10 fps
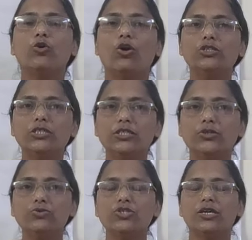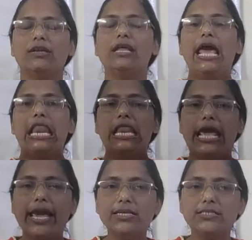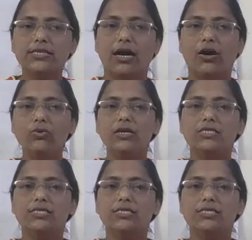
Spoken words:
constitution lays down